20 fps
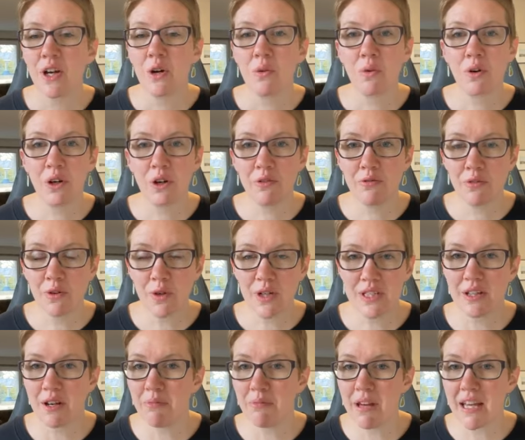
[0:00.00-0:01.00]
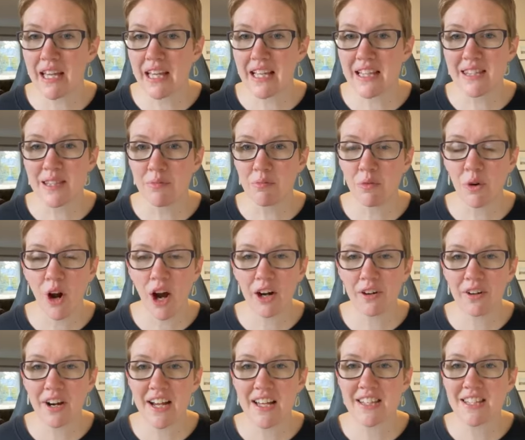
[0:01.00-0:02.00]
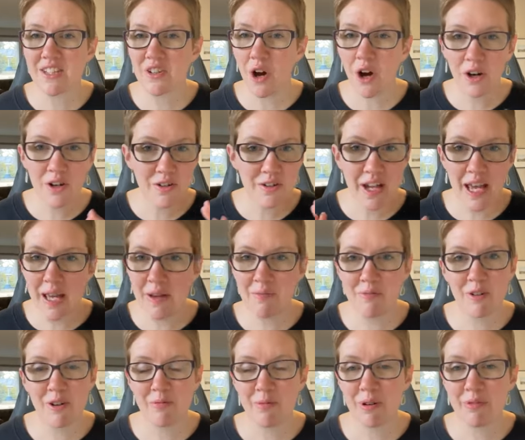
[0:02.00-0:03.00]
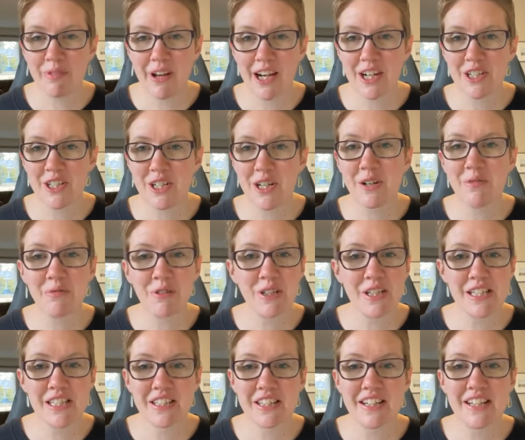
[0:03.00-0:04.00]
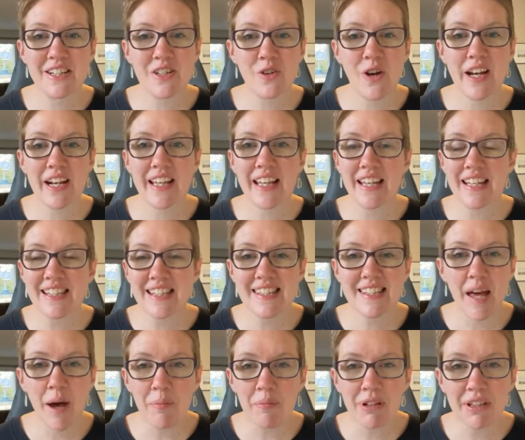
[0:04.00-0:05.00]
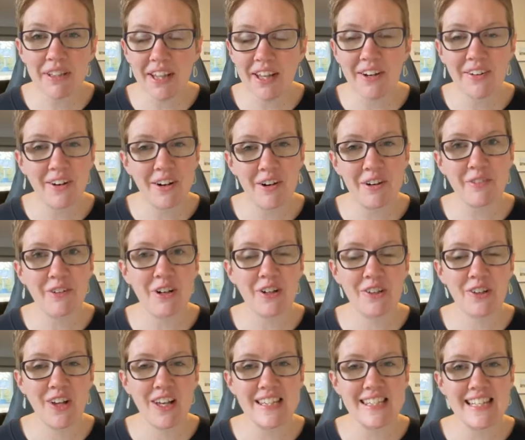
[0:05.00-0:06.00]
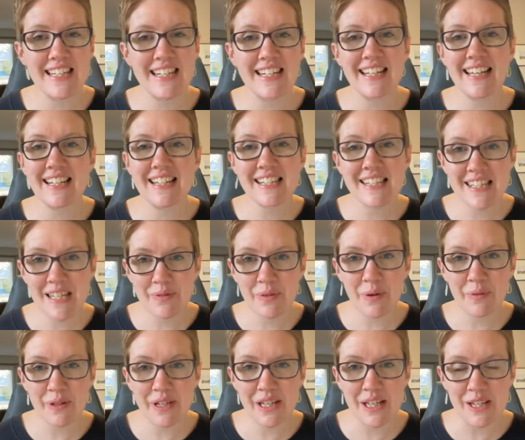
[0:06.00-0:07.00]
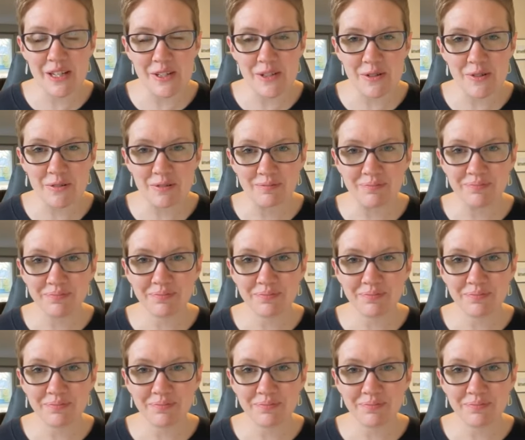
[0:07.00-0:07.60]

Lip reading: We're gonna focus on making some progress, not aim for perfection. We're just gonna try to get some clutter out of our closet and see what we can do.